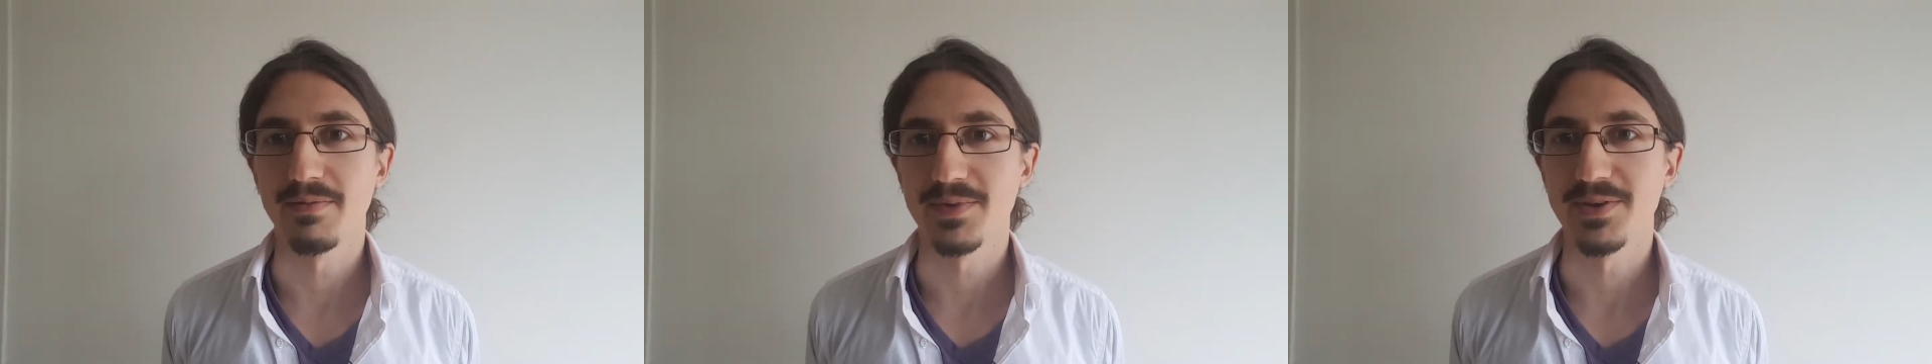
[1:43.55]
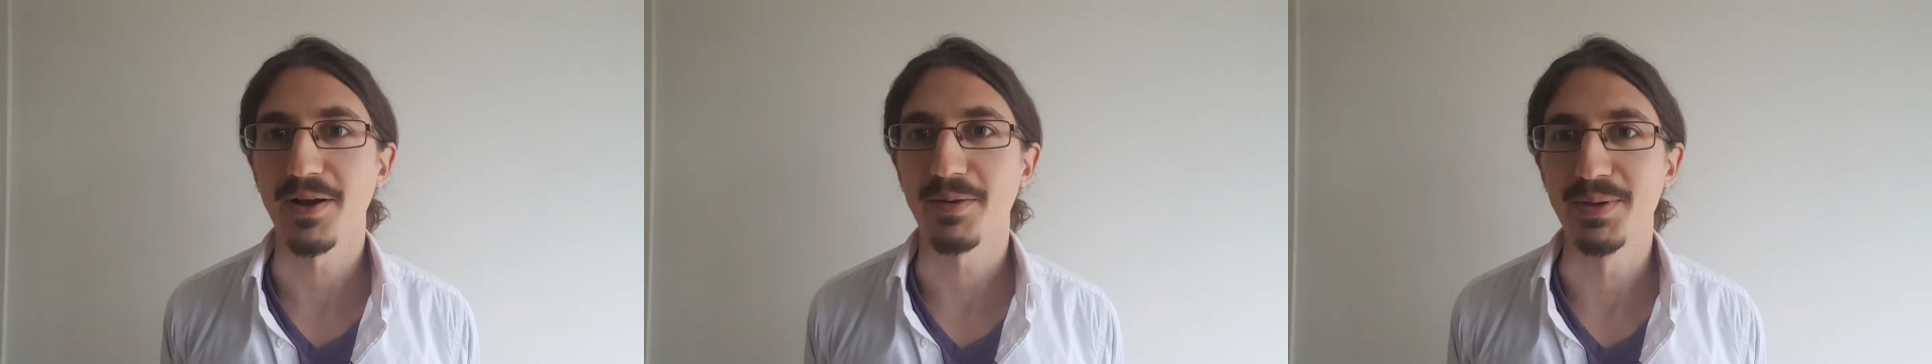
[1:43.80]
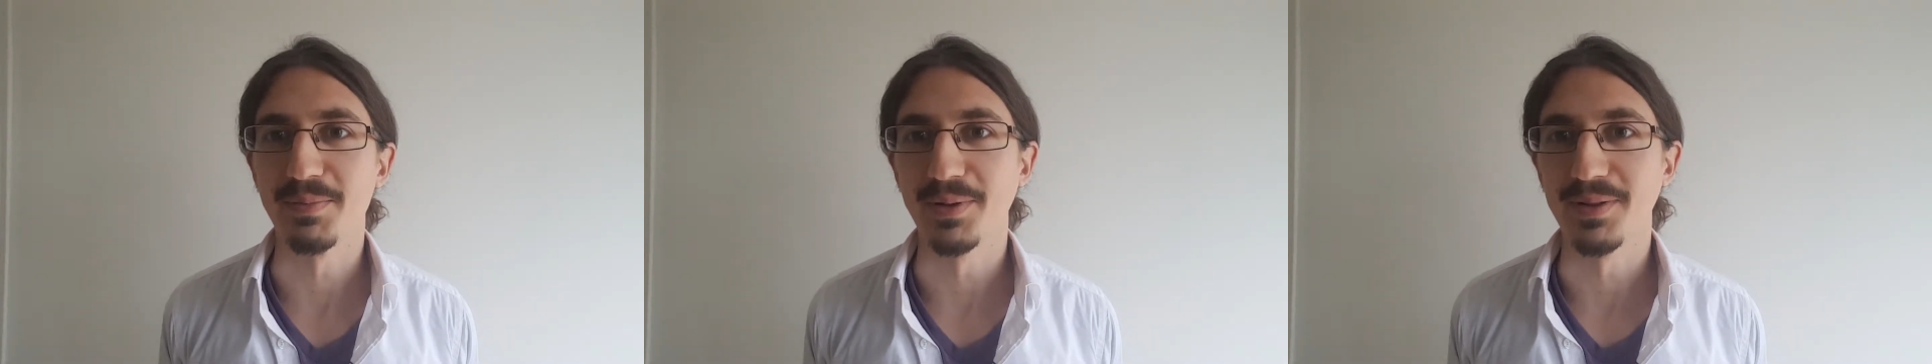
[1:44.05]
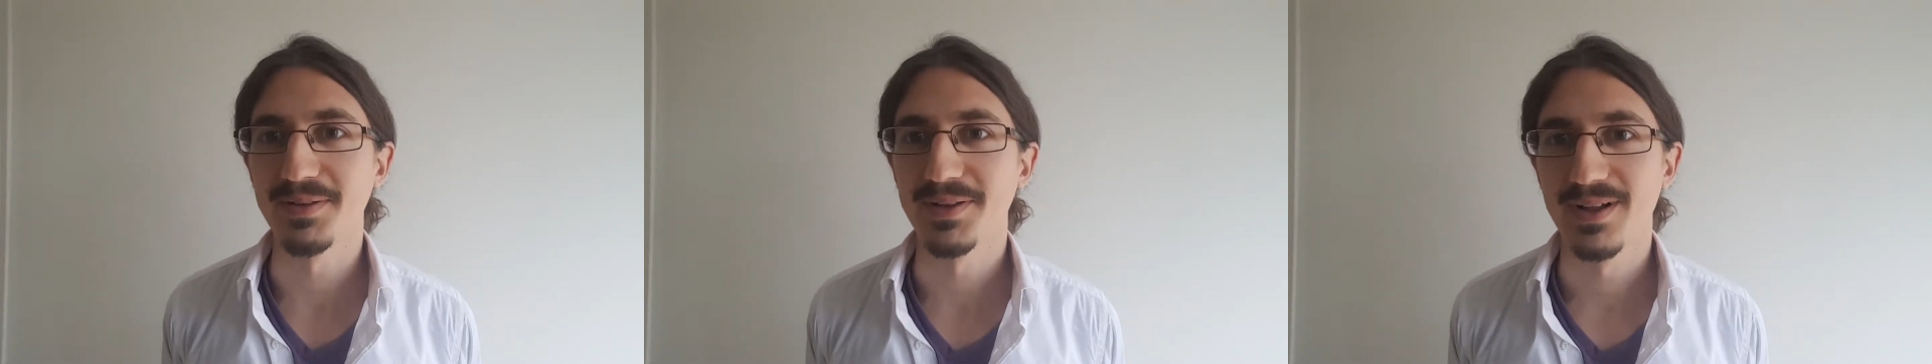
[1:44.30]
young
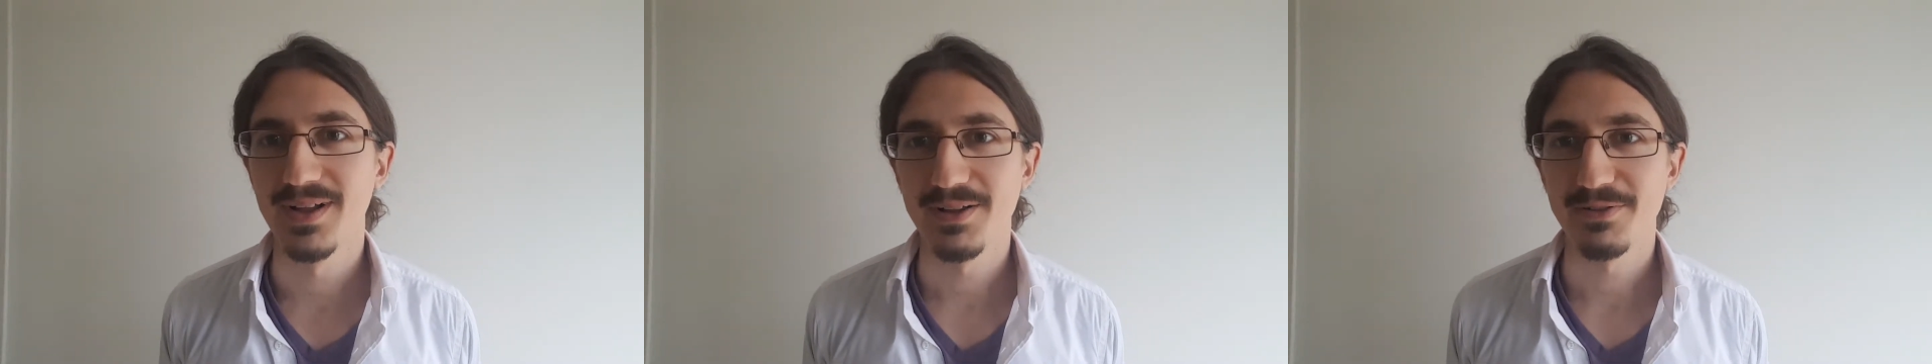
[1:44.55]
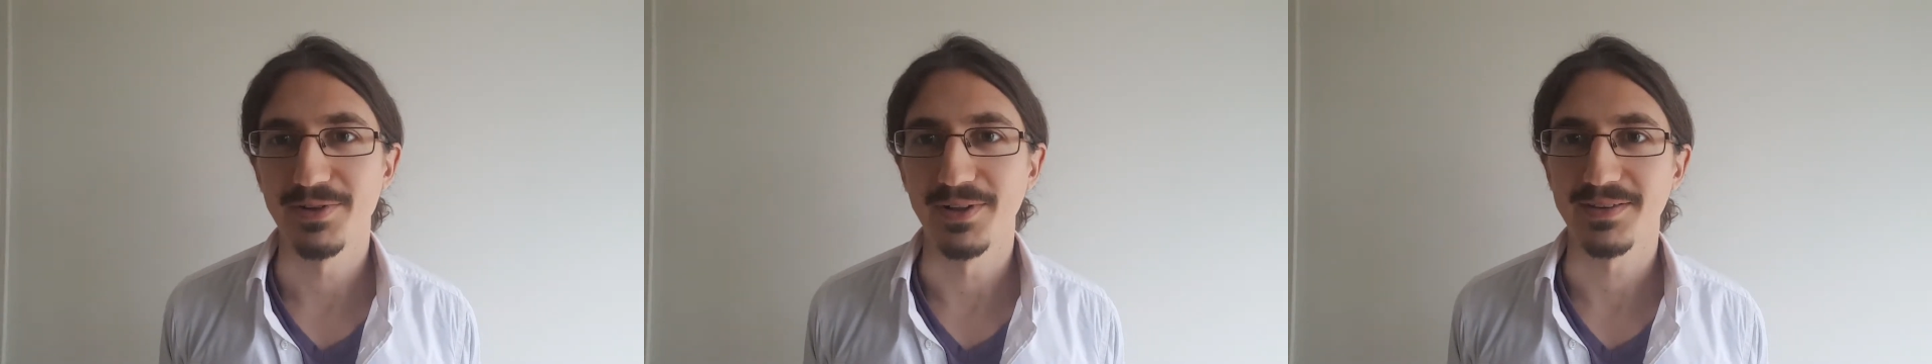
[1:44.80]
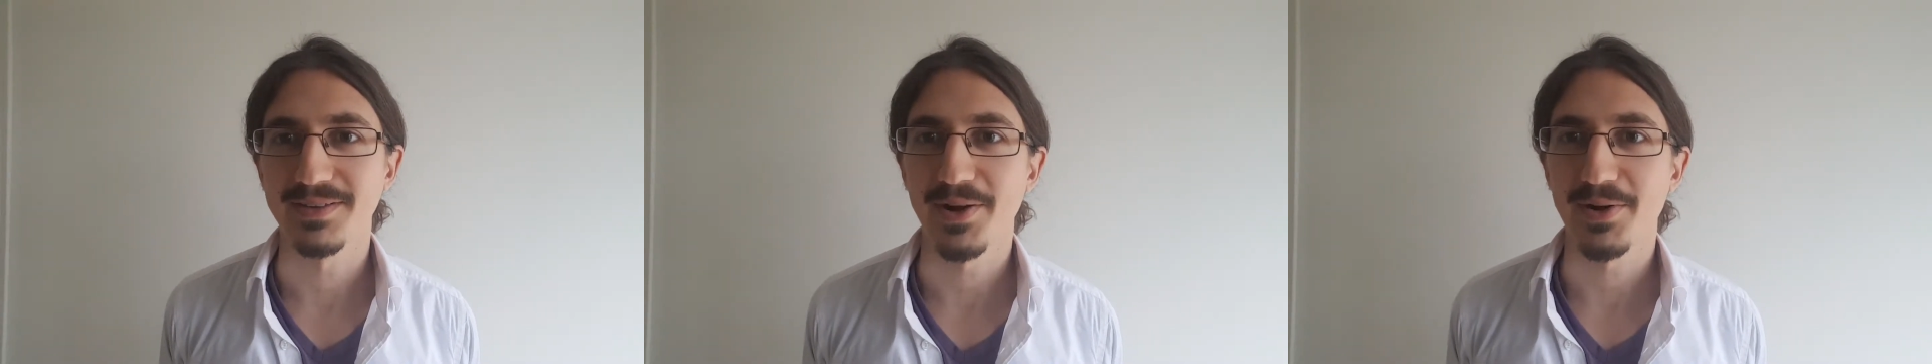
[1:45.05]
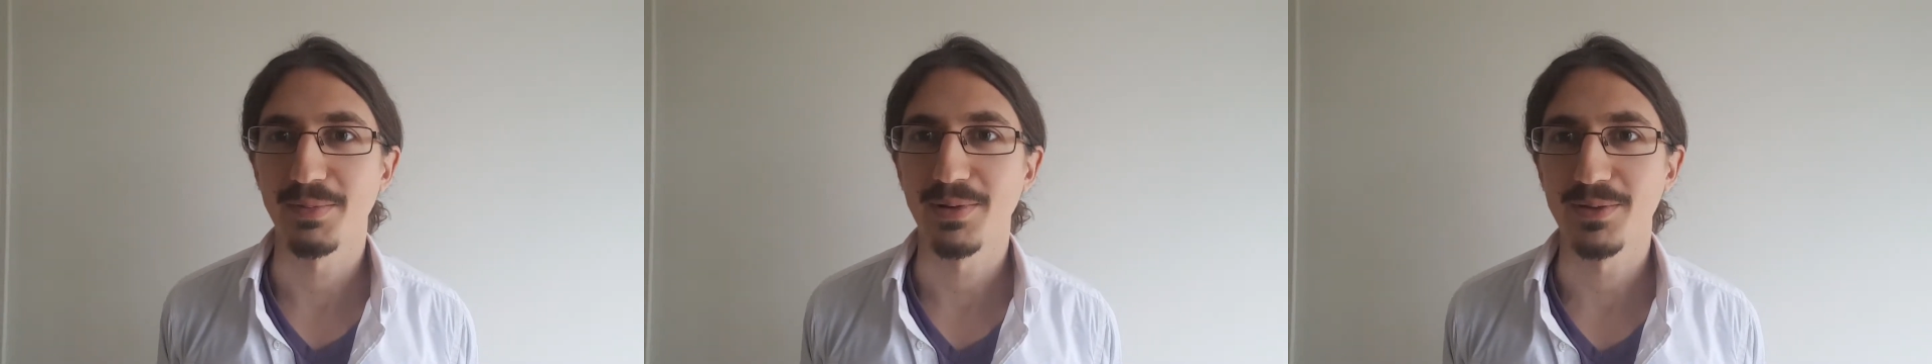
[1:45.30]
people feel
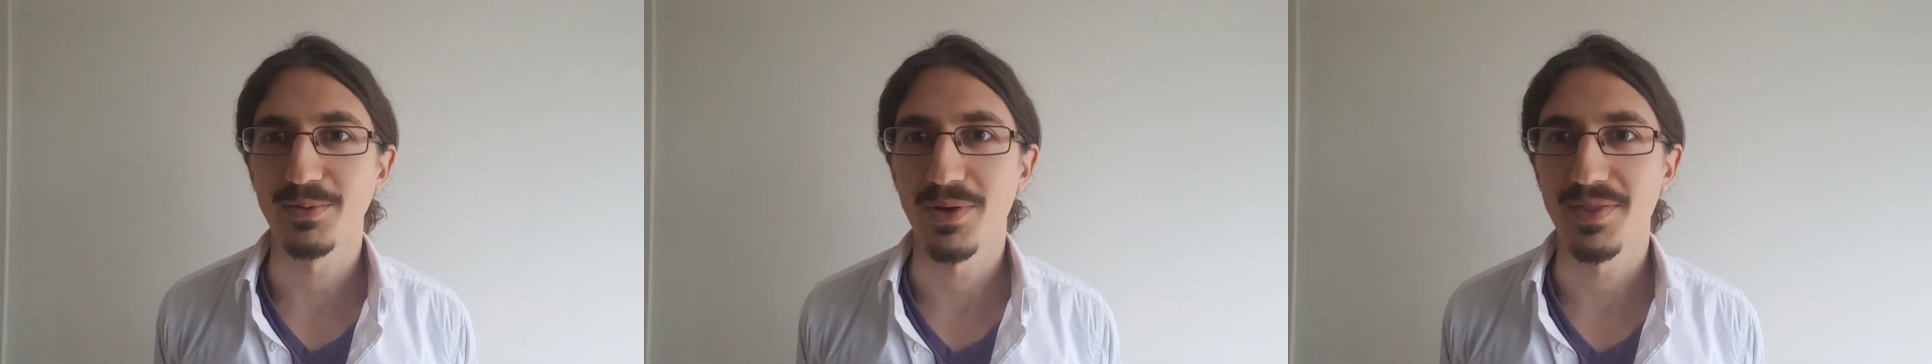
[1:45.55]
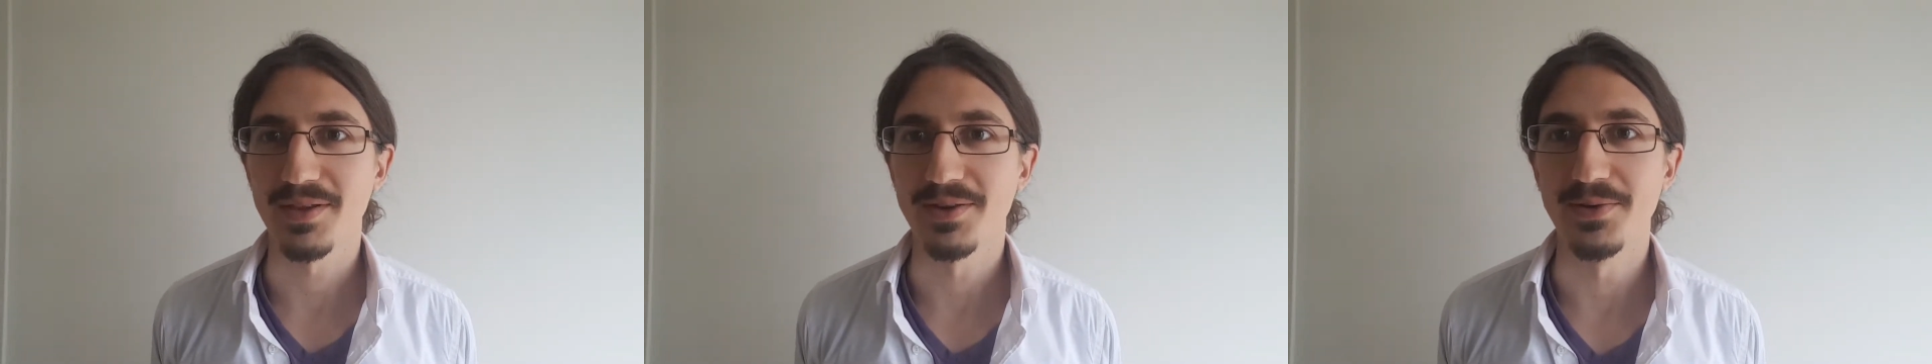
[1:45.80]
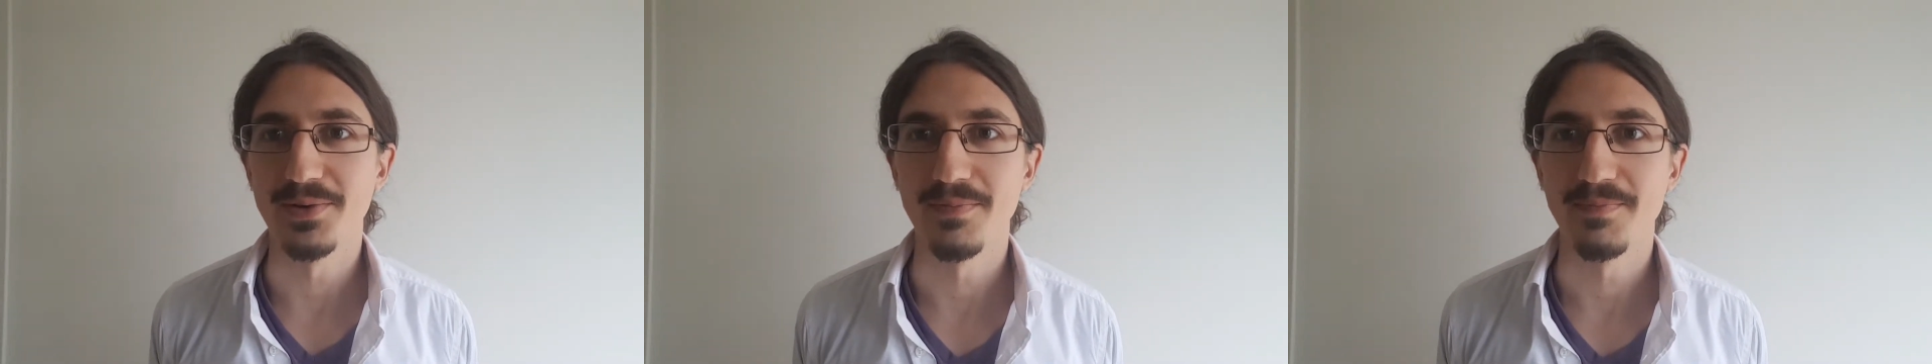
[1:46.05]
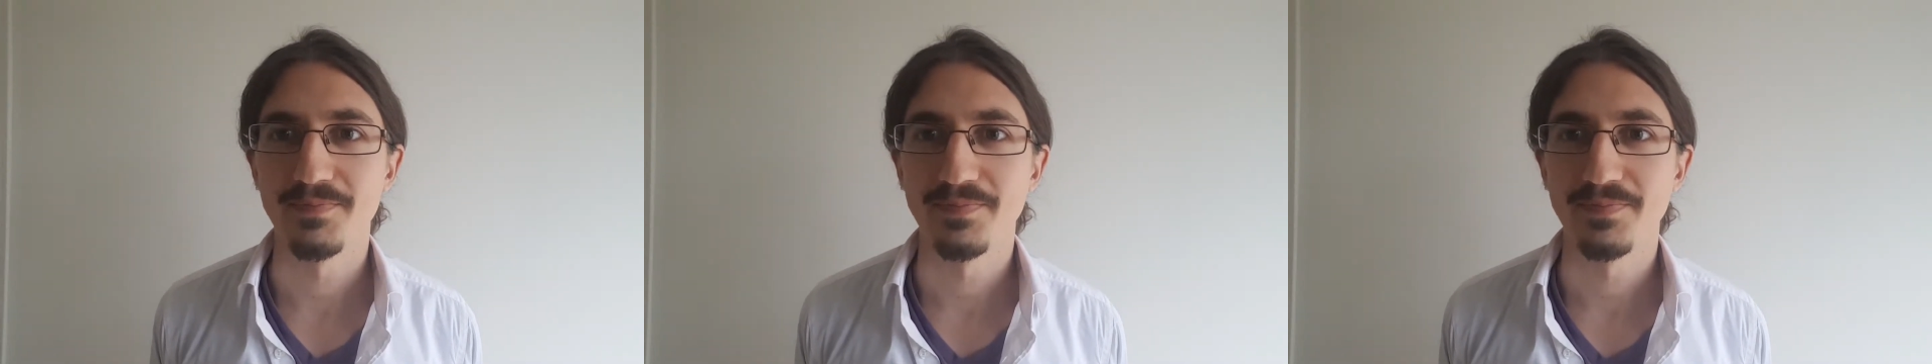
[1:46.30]
terrible when they do